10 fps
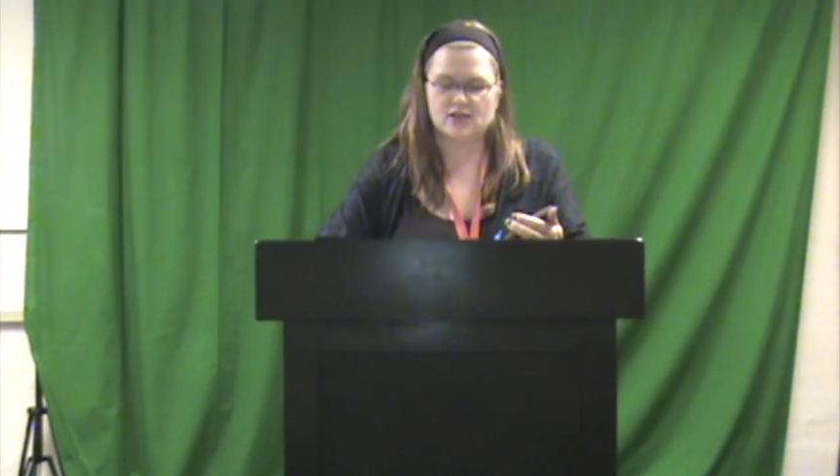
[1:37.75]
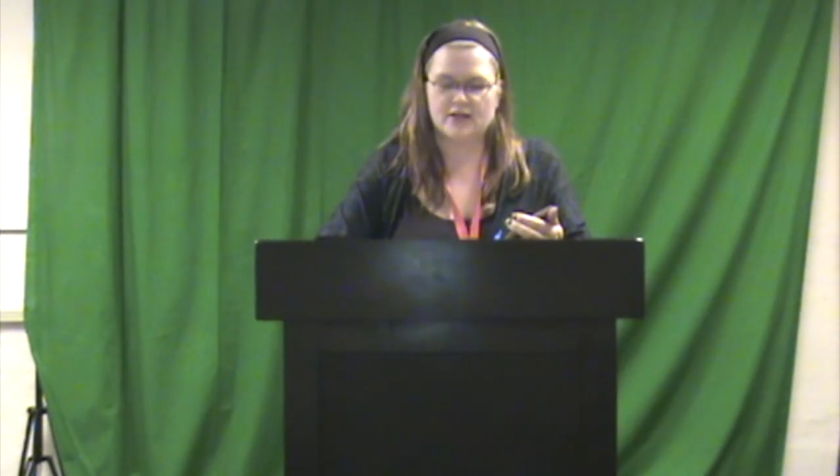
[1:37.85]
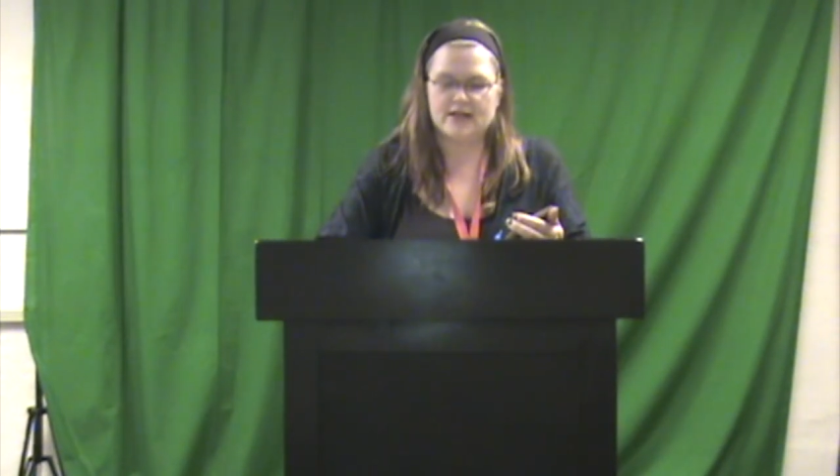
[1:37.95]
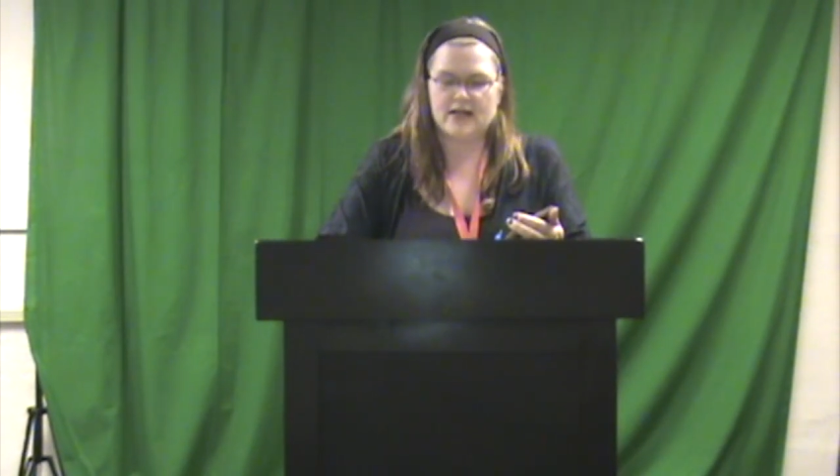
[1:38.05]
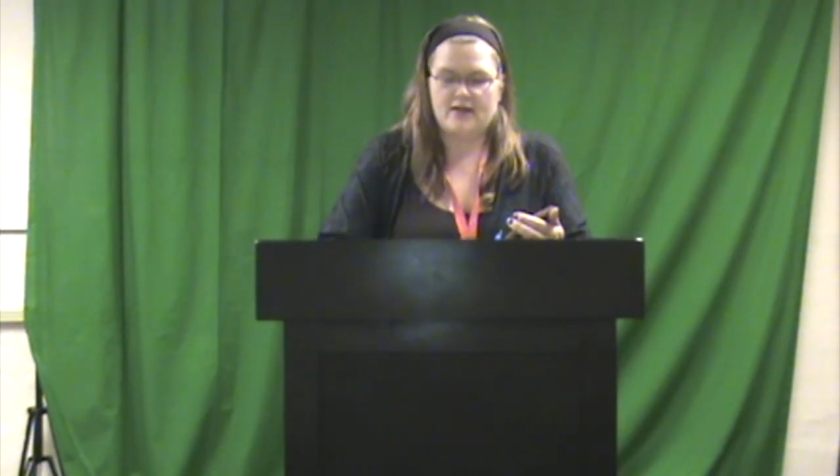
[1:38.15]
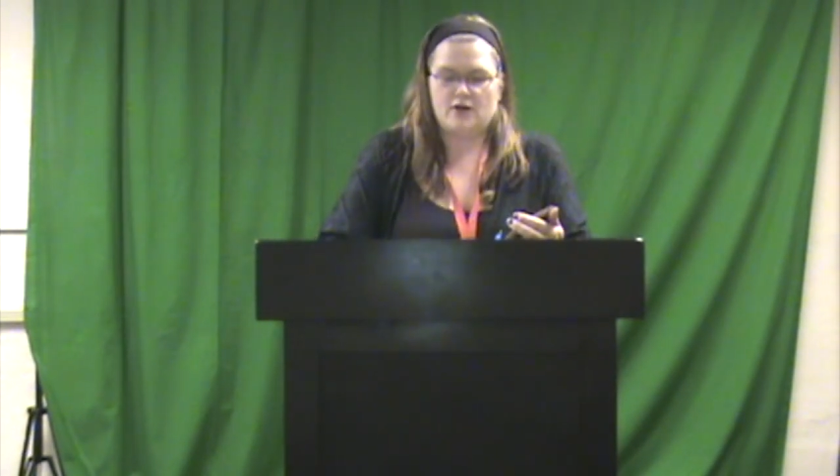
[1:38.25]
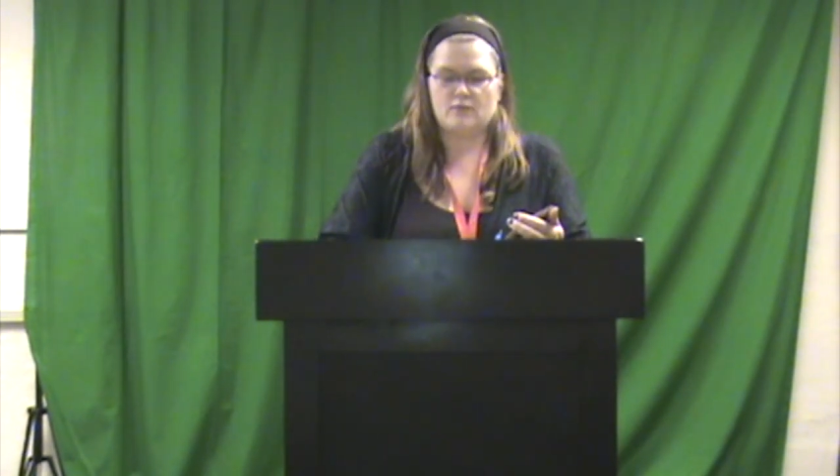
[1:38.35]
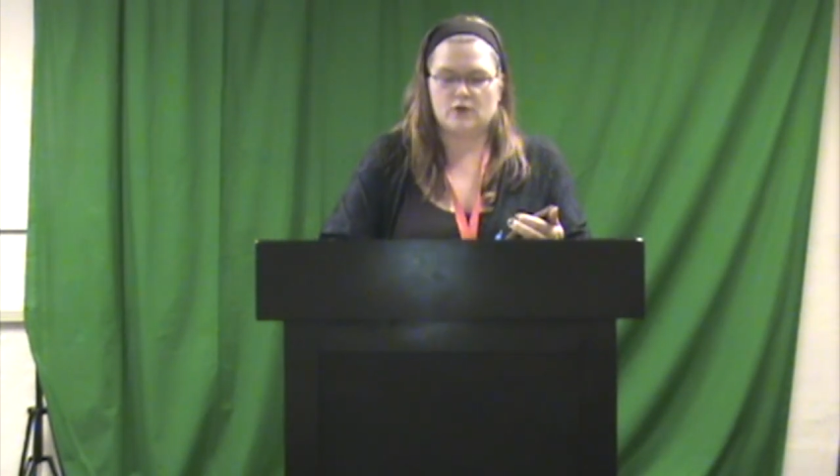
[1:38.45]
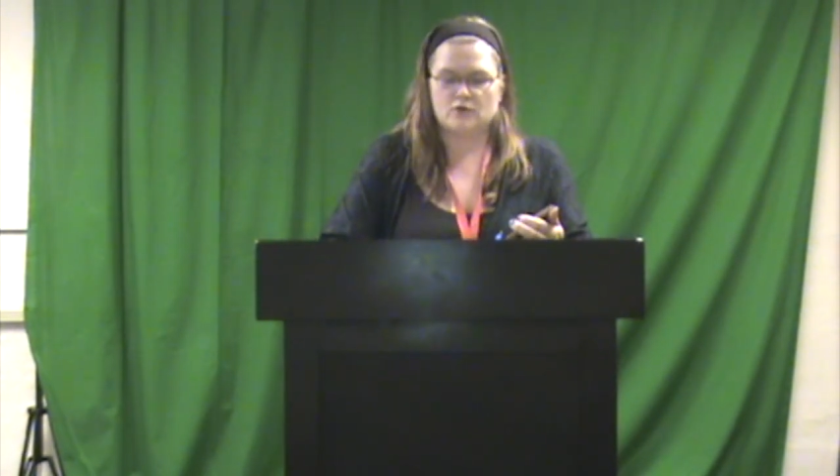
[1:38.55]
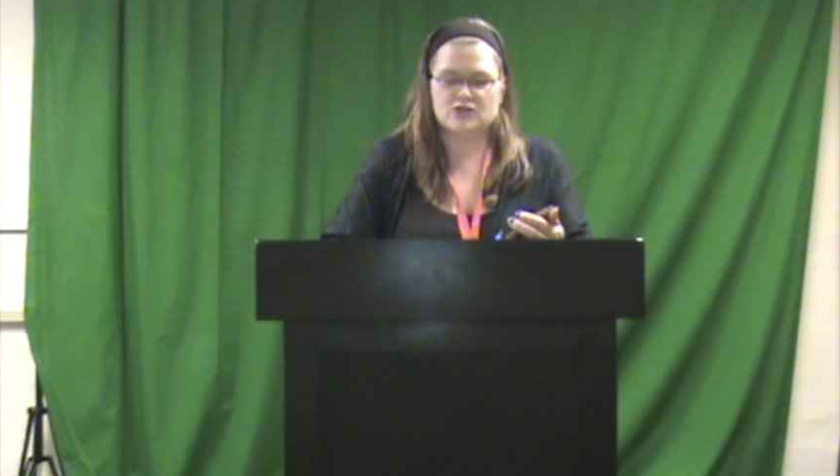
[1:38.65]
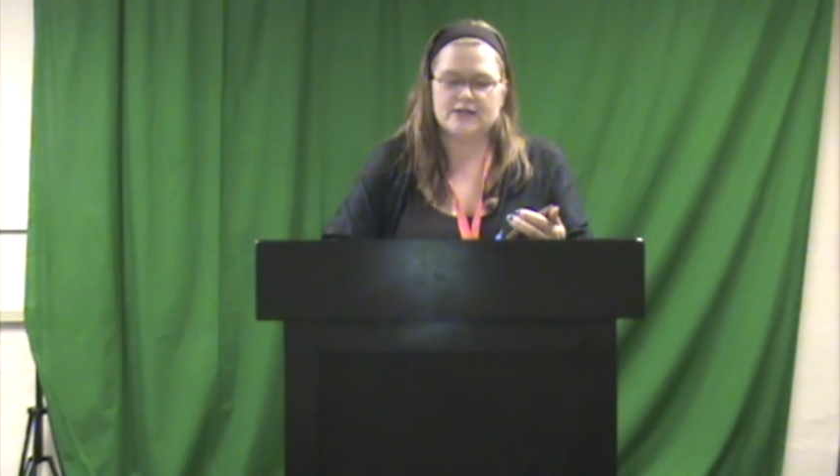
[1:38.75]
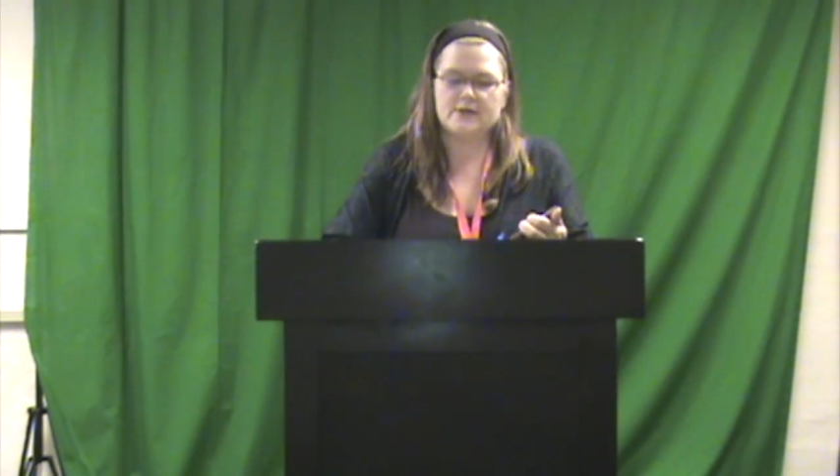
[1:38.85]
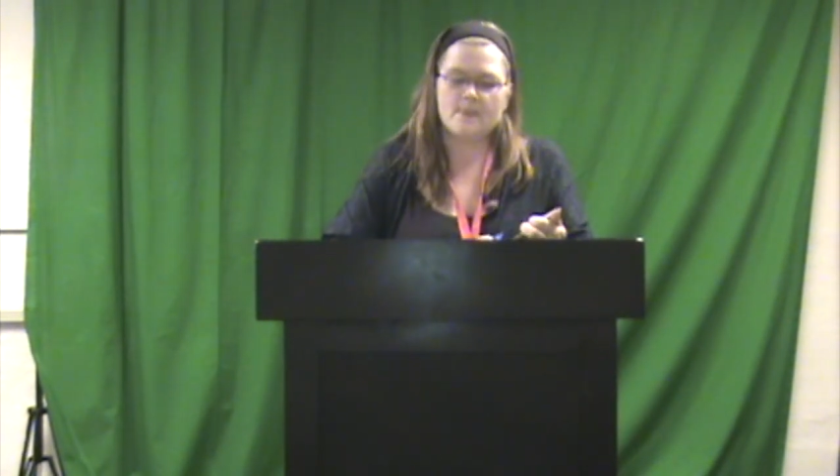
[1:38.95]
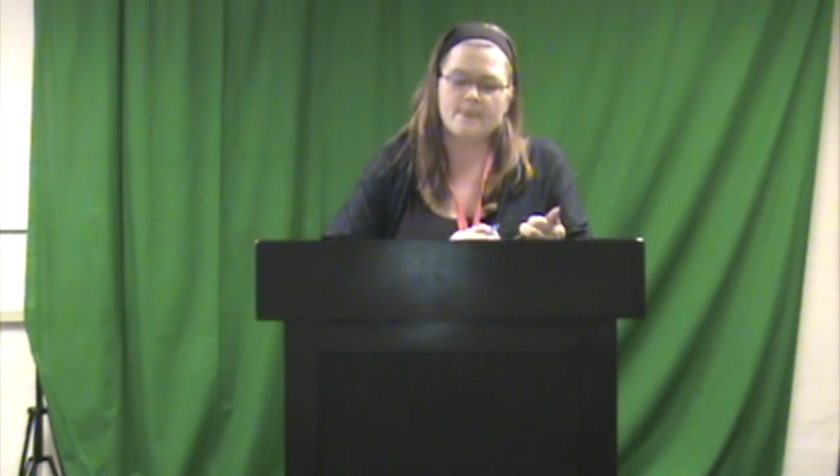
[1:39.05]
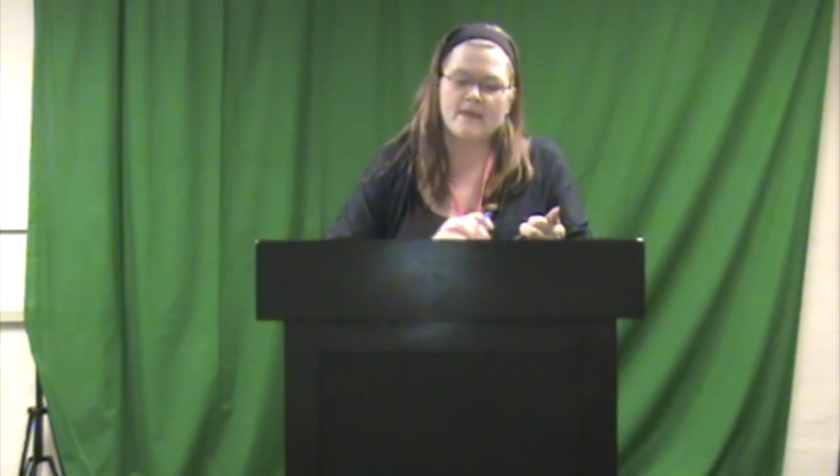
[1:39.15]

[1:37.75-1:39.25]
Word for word: looking at her roll sheet.